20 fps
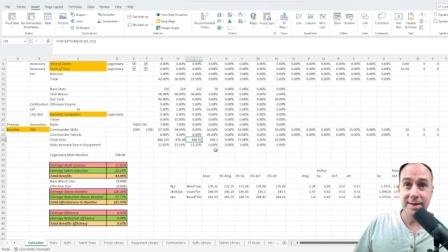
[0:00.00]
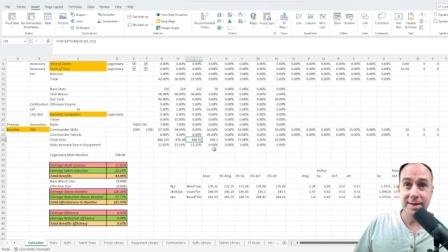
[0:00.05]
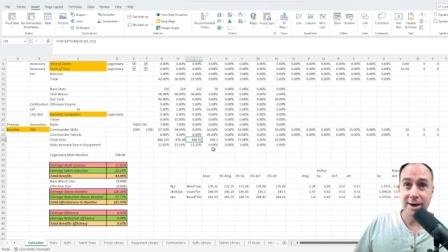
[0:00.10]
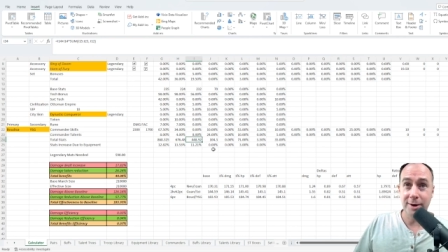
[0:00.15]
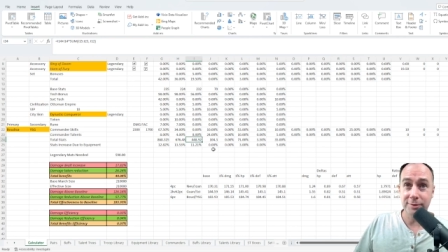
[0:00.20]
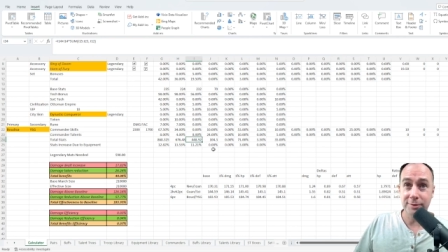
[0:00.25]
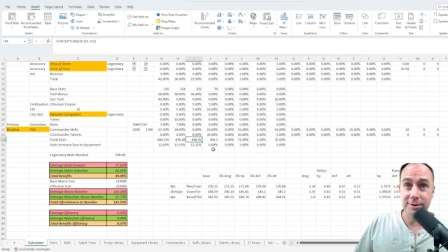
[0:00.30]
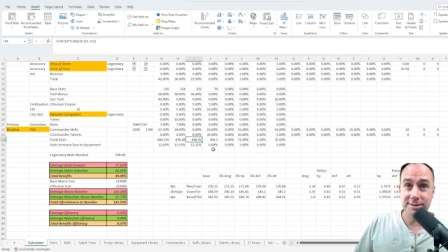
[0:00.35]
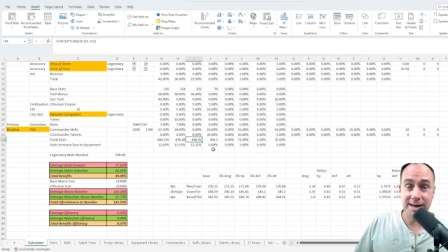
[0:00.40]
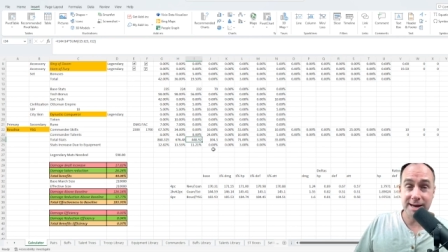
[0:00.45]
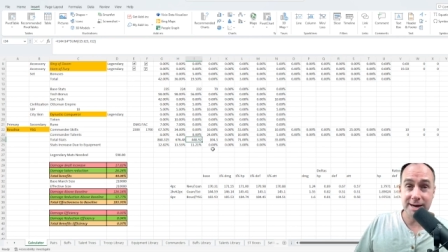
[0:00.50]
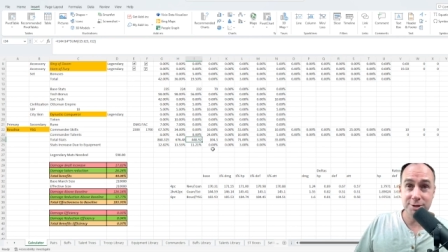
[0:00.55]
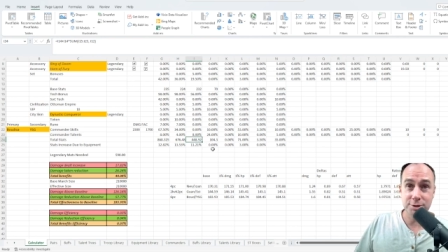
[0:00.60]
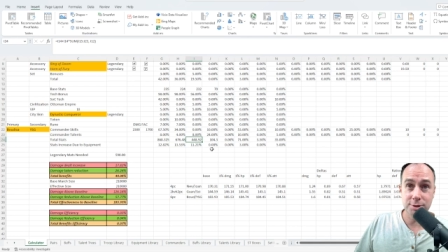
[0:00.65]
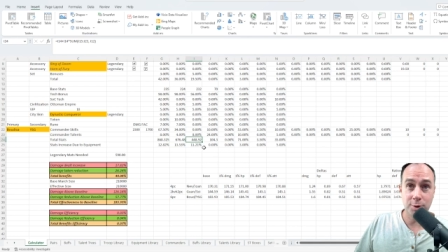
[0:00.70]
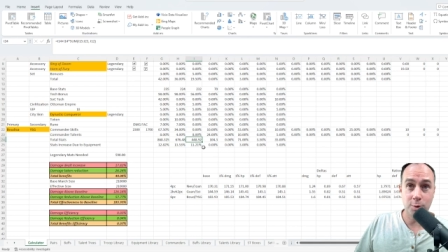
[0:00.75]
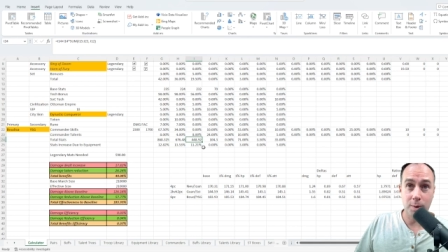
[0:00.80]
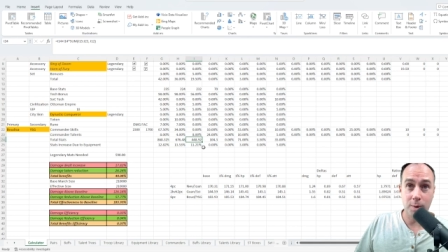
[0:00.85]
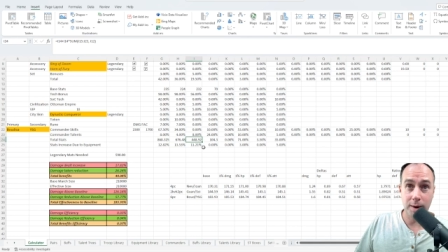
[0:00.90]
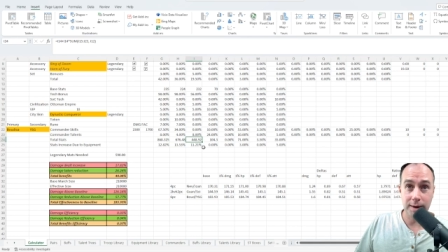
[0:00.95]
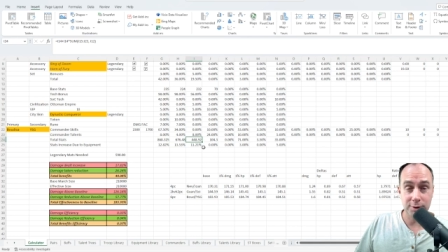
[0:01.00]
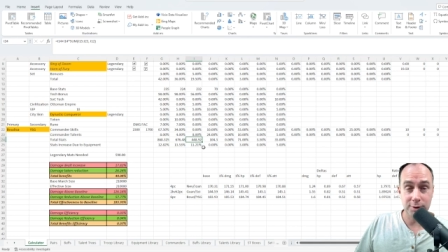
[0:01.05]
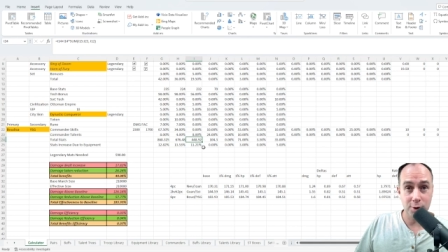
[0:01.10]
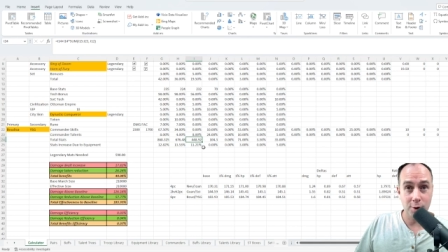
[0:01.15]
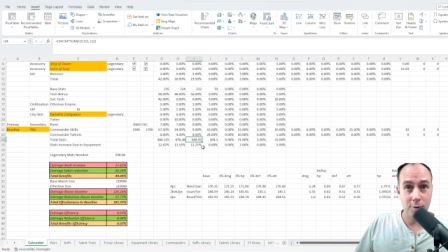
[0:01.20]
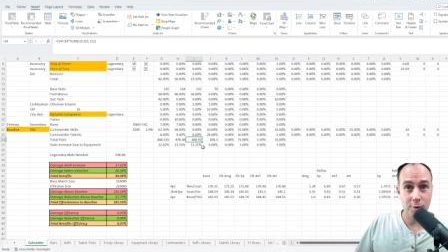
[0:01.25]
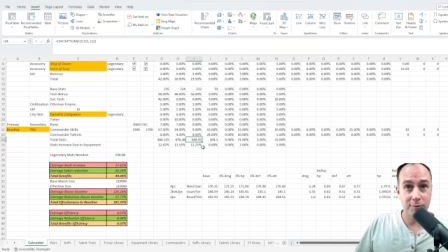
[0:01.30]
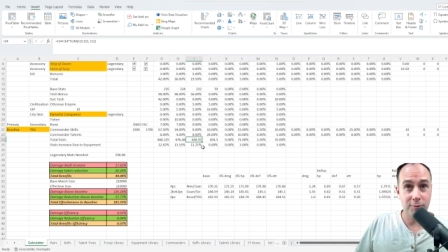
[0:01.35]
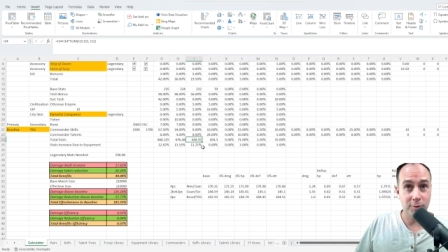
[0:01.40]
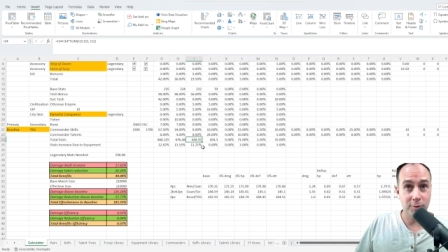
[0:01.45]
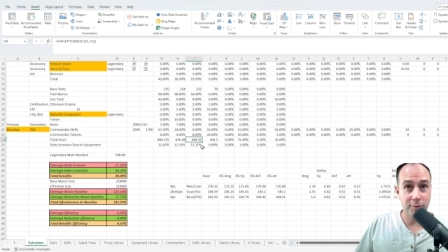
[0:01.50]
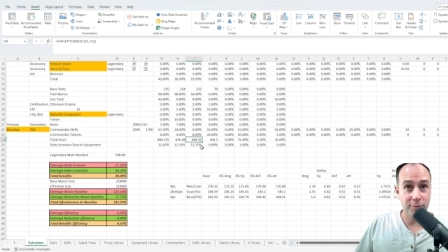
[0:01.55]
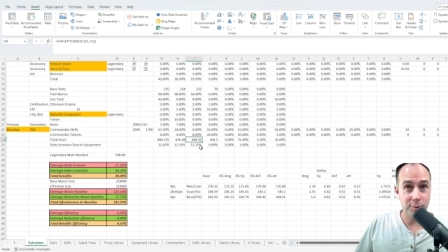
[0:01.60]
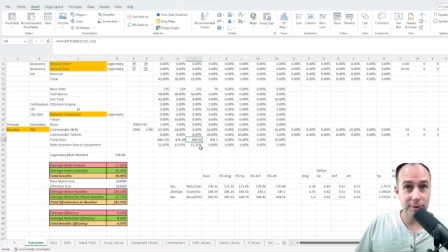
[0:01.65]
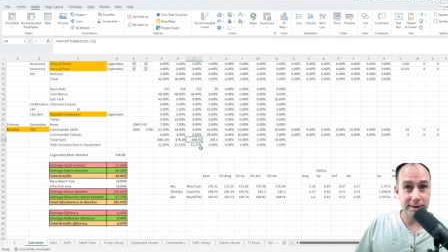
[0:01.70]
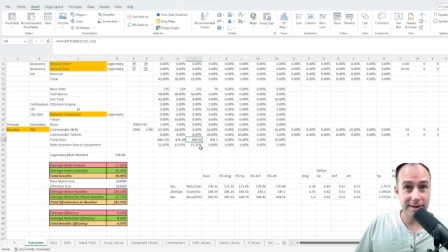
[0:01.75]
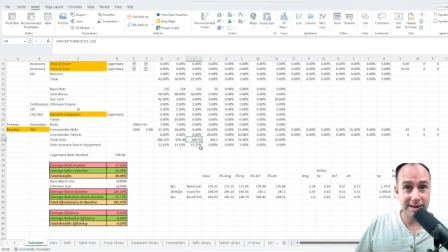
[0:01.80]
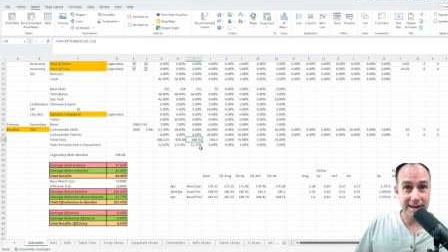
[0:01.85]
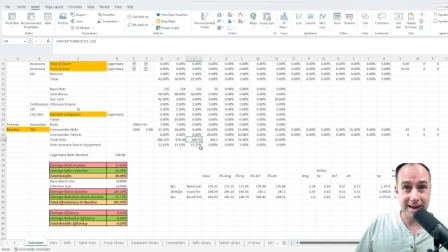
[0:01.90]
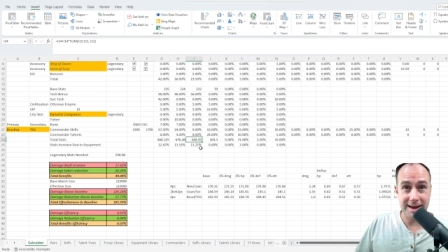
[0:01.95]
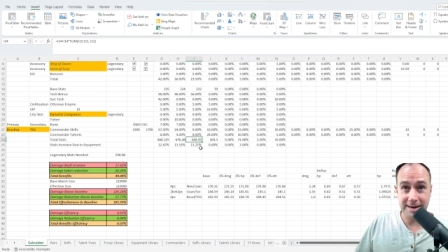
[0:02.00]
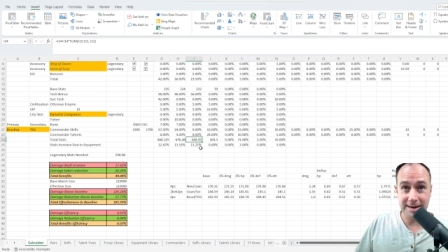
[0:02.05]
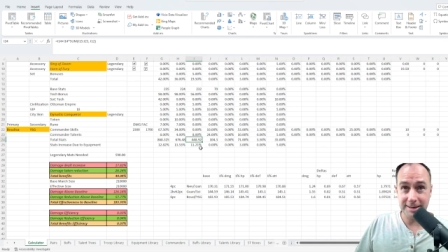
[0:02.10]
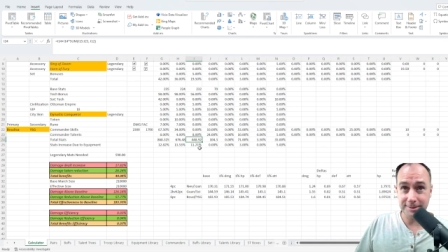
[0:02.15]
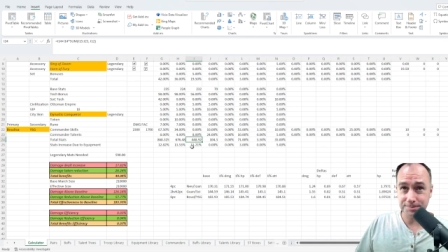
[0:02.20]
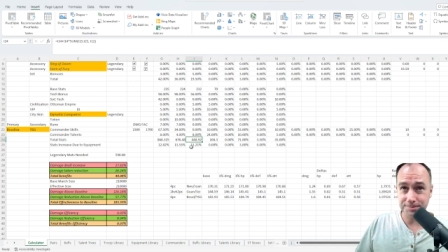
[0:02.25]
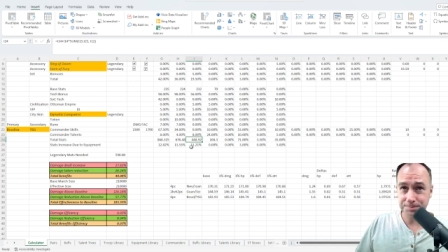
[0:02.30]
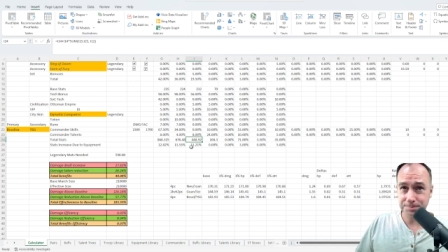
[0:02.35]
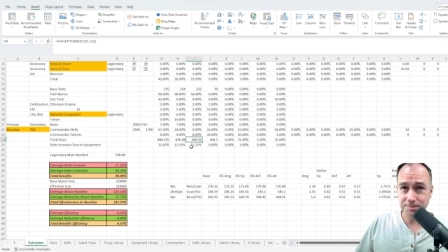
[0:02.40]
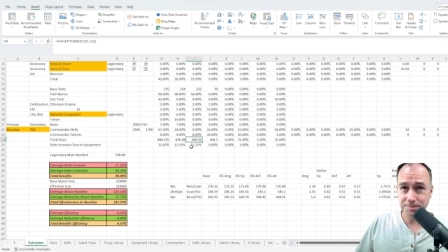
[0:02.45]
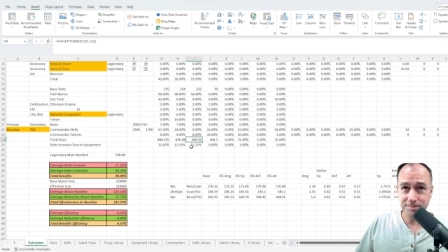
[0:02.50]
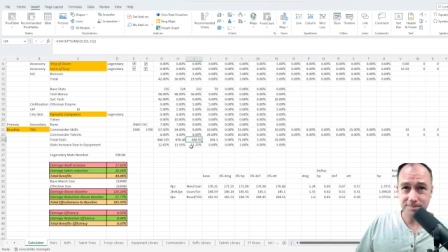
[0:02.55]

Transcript: And the health is actually quite low, 448.